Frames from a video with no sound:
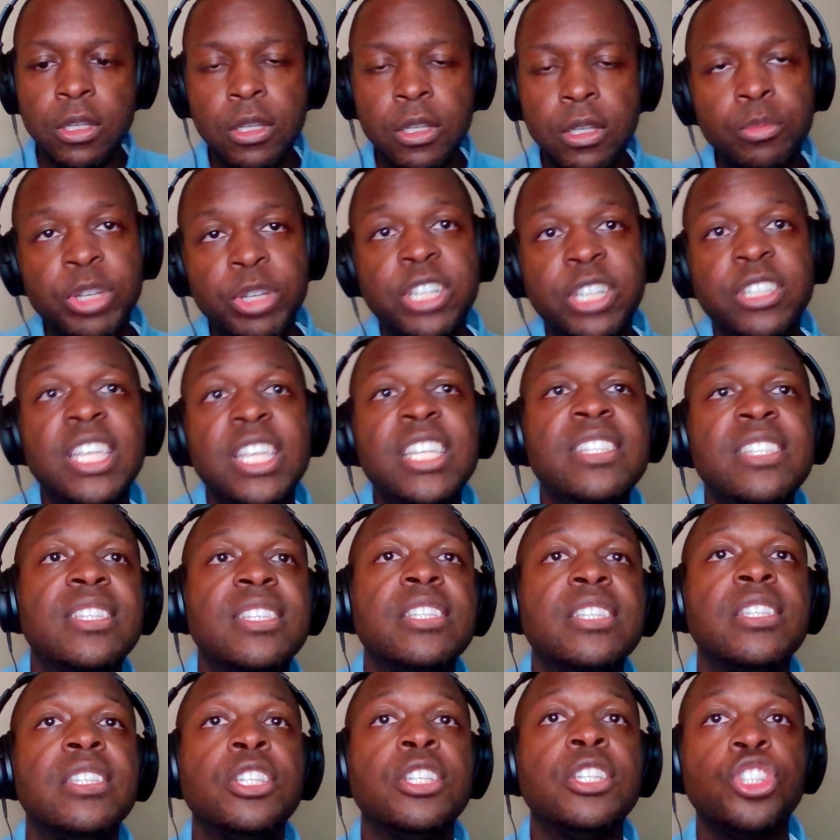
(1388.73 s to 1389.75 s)
Because he's
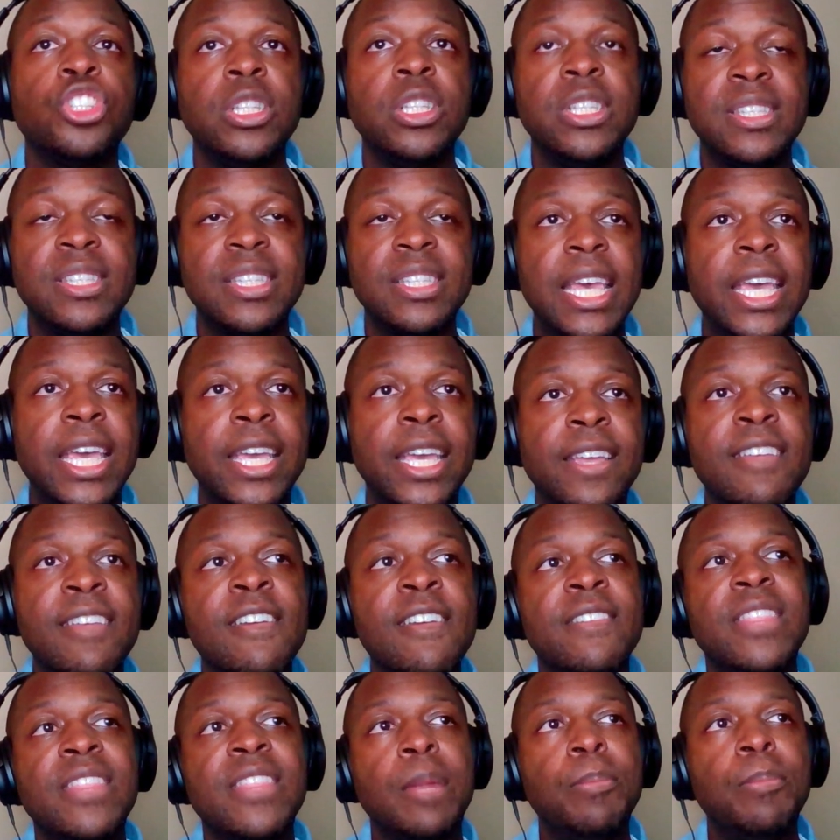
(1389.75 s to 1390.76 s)
essentially saying
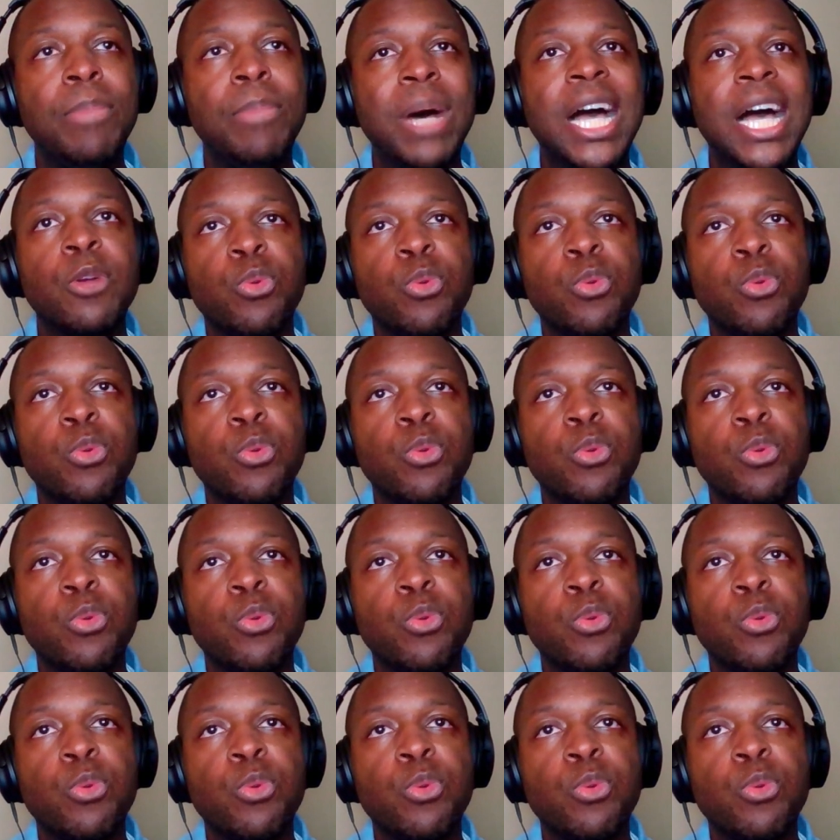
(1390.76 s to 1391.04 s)
that by